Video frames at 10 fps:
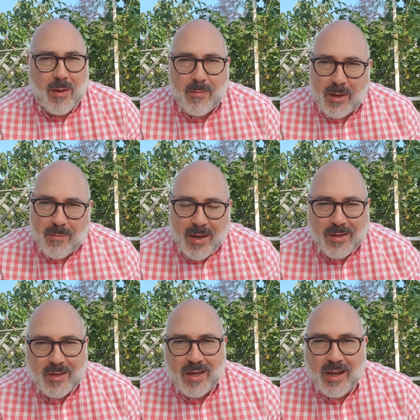But he
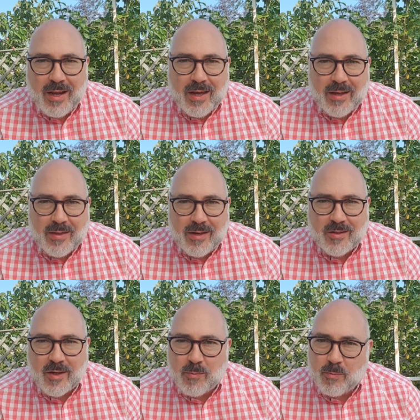makes it clear that he
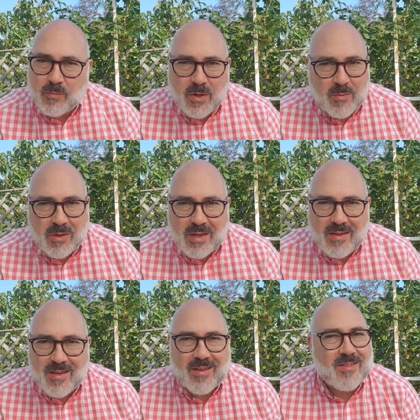says,
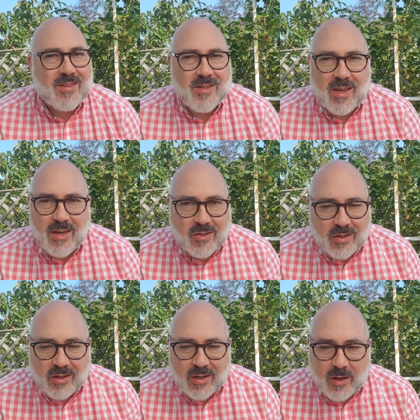Timothy, this
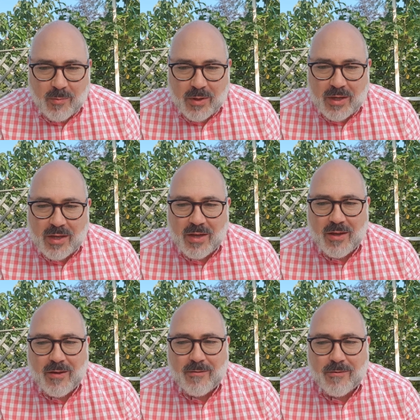isn't going to be
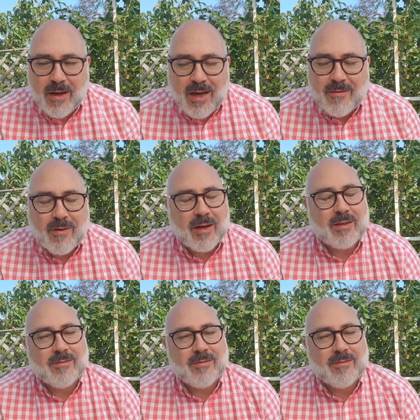forever,